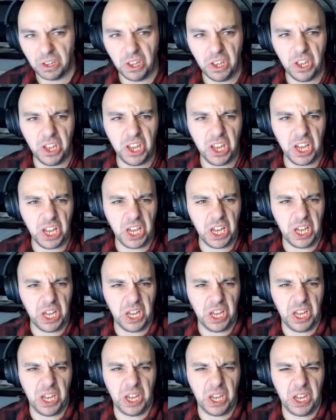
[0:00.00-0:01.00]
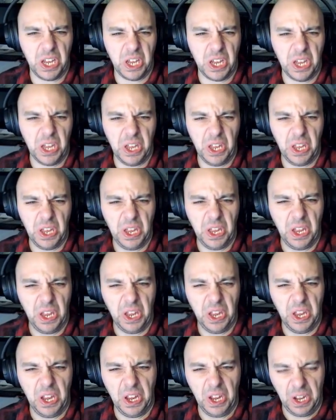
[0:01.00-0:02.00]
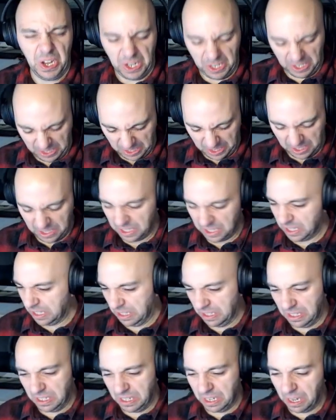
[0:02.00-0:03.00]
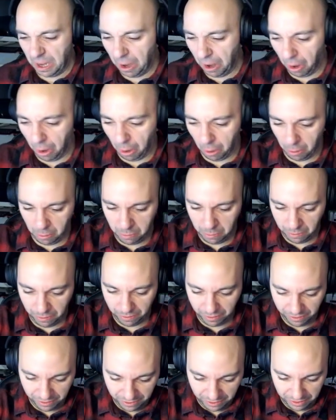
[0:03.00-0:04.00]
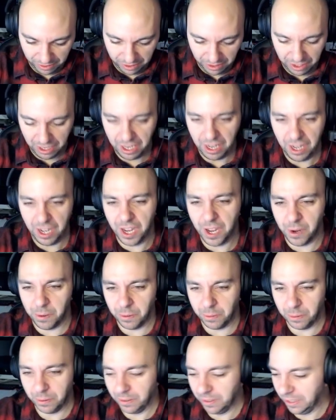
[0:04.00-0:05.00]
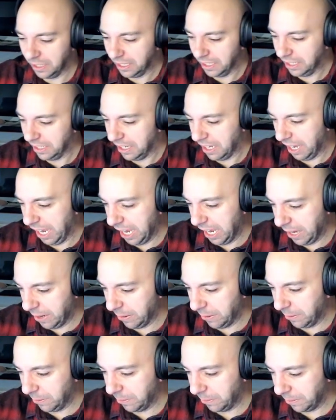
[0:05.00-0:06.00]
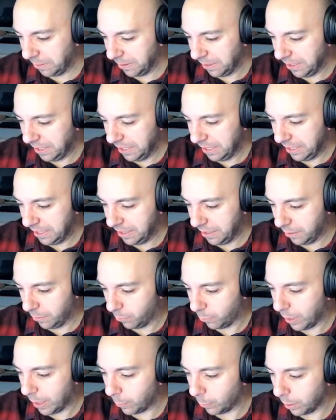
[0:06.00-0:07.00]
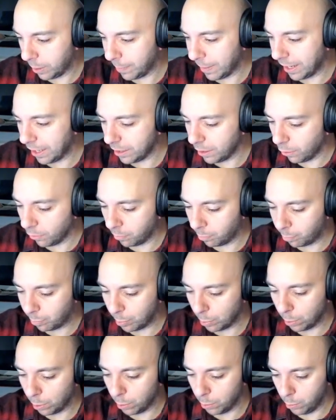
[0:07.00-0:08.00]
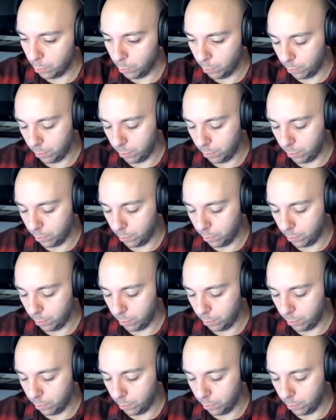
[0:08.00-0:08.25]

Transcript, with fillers: Yeah. No. Ew. Ew. Wait, what about an off blue?